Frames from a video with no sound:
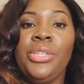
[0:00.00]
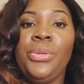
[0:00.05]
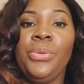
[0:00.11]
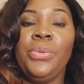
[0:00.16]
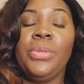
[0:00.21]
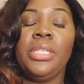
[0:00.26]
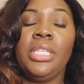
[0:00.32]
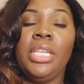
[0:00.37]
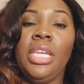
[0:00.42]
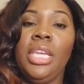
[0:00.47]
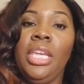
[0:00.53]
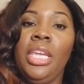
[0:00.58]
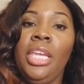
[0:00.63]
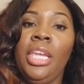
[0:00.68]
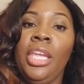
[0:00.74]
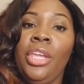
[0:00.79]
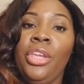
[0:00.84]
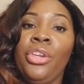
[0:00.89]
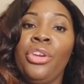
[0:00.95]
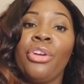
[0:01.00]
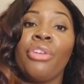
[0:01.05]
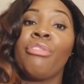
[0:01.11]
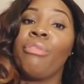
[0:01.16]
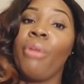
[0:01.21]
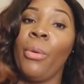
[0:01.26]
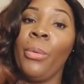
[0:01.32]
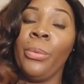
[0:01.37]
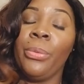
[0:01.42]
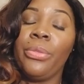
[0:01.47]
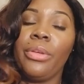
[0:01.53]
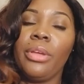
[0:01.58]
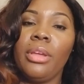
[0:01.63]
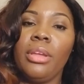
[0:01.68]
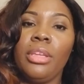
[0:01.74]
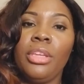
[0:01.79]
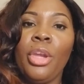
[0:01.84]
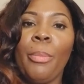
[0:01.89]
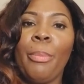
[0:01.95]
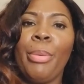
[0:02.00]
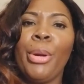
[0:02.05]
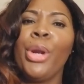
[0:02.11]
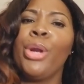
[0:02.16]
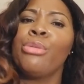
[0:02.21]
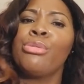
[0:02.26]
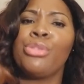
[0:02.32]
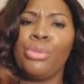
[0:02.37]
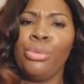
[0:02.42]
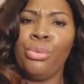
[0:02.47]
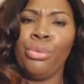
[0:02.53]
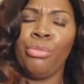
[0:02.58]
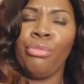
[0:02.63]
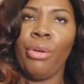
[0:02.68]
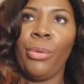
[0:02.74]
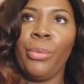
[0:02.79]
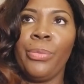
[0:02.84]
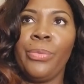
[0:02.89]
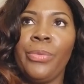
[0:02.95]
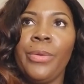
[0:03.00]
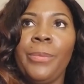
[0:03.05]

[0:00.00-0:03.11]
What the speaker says: to see your growth, your personal growth.